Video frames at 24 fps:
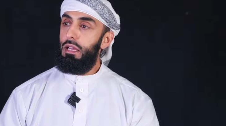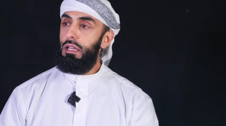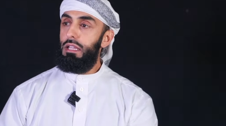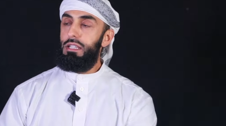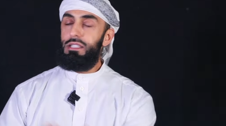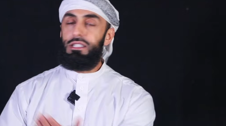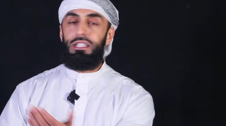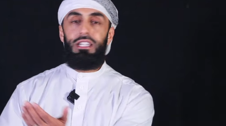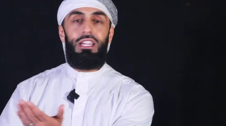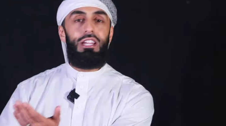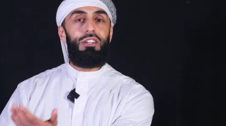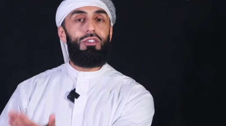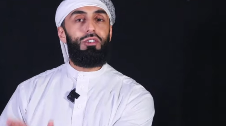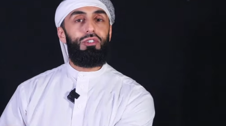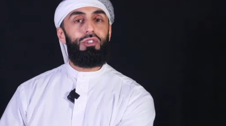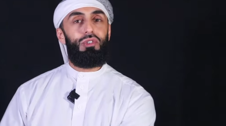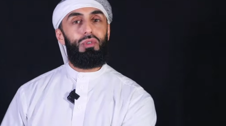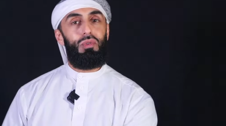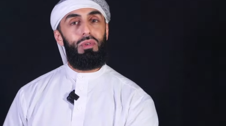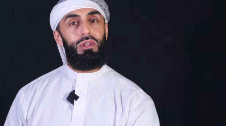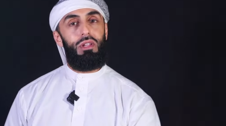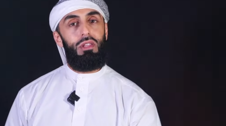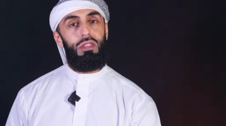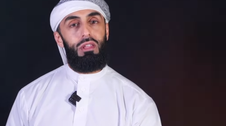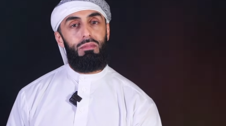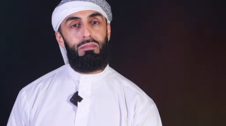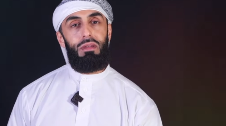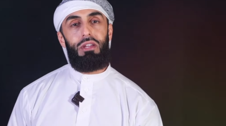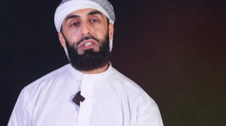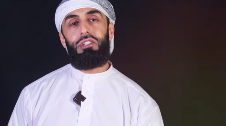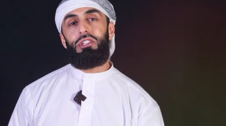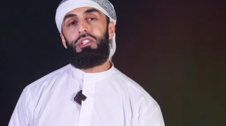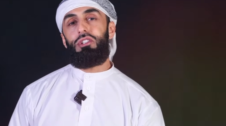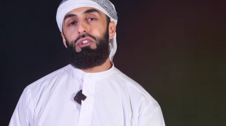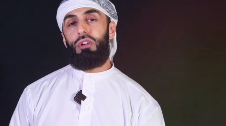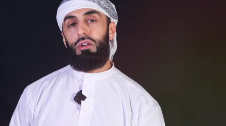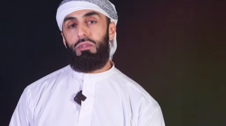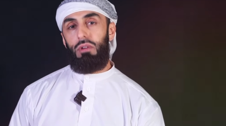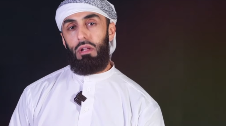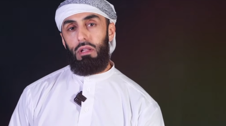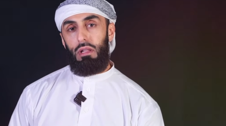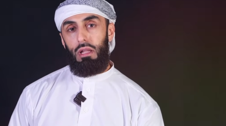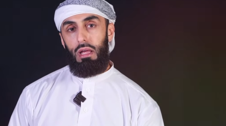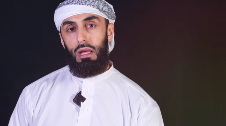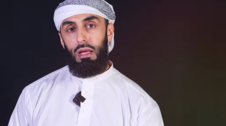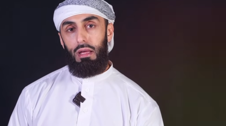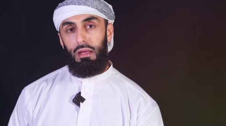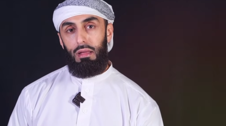is he not truly the Messenger of
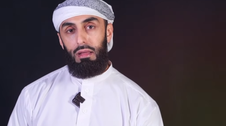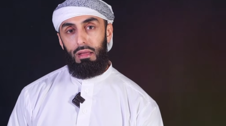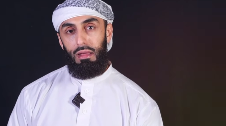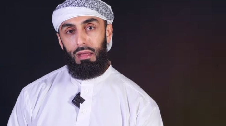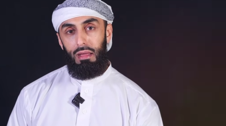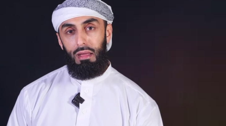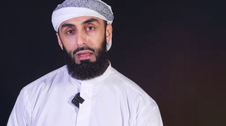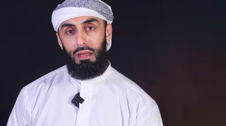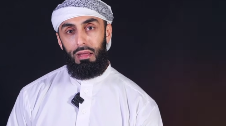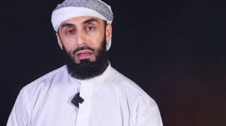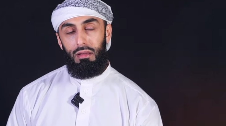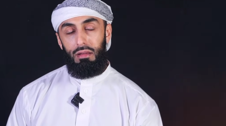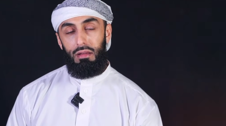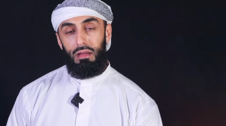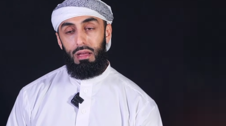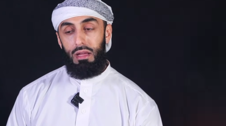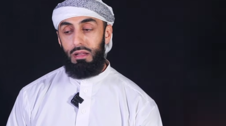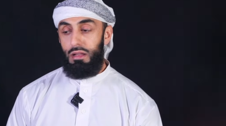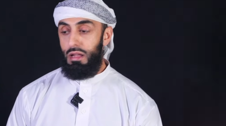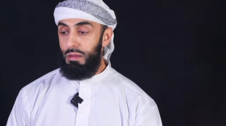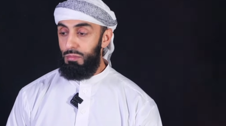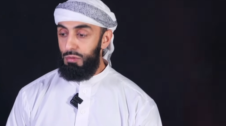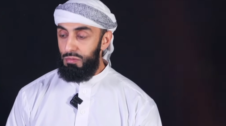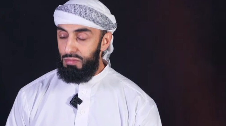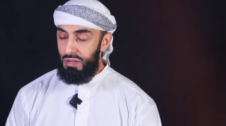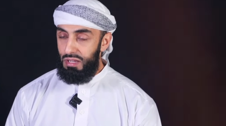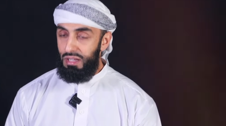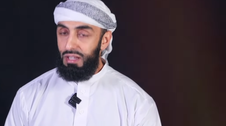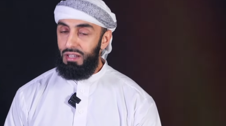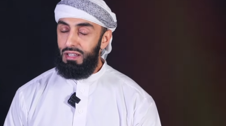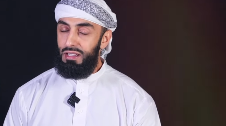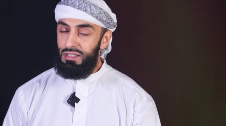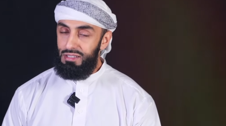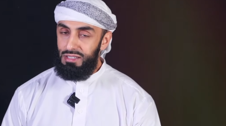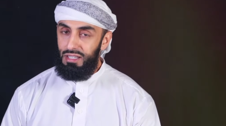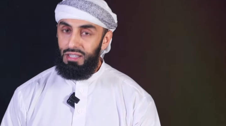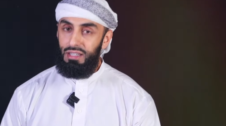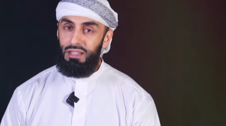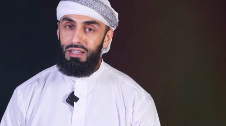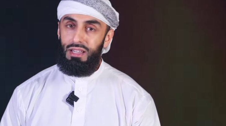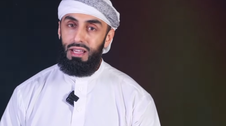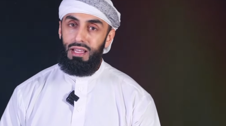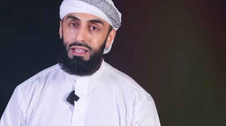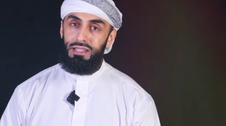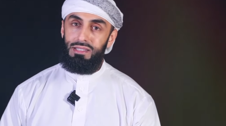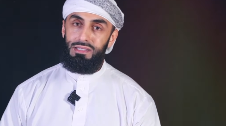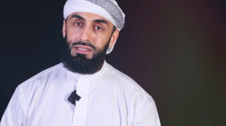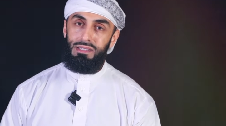Allah?" And Abu Bakr, he said,
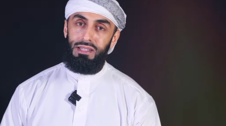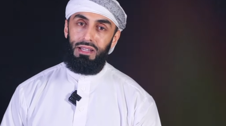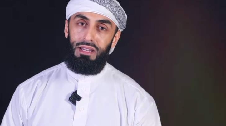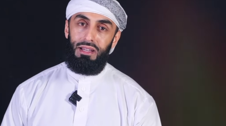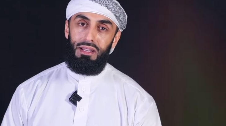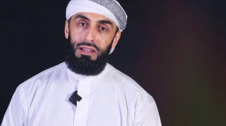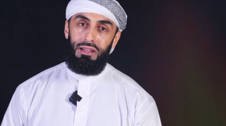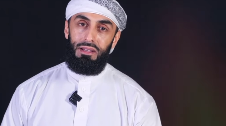"He is."